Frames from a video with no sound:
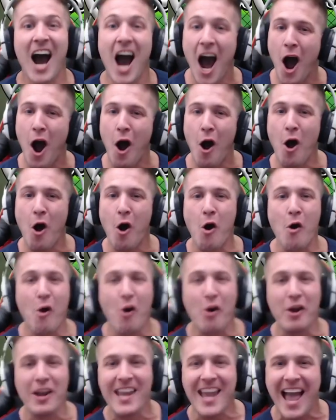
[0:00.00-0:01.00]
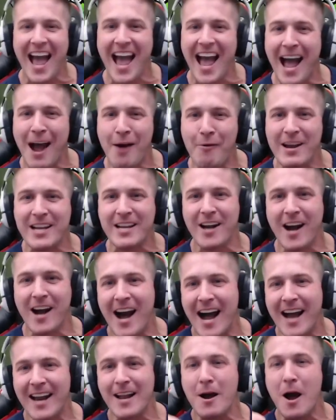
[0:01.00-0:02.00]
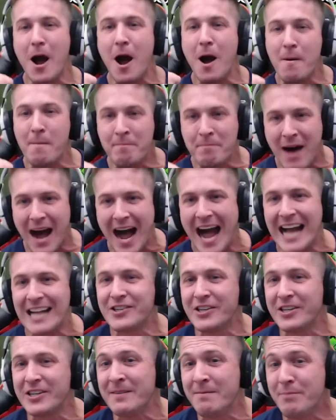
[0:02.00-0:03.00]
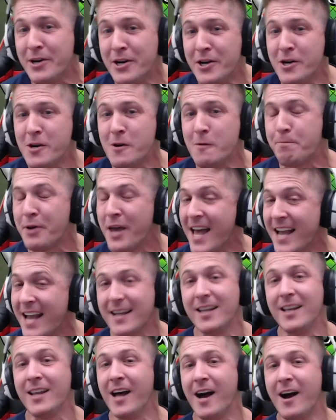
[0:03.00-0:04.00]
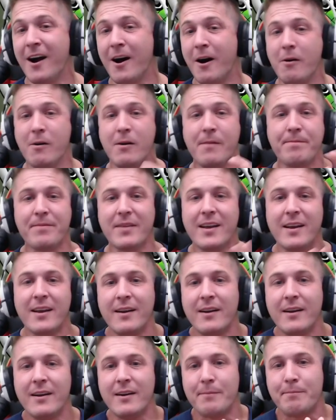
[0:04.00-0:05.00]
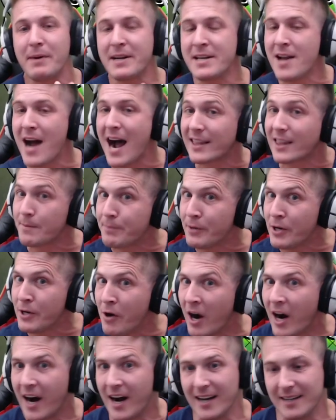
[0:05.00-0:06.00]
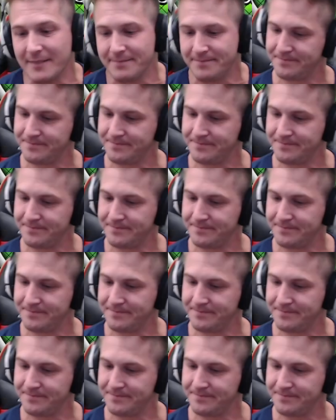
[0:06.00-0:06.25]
oh, yeah, we got a Majin Buu Piccolo, but not the Buhan.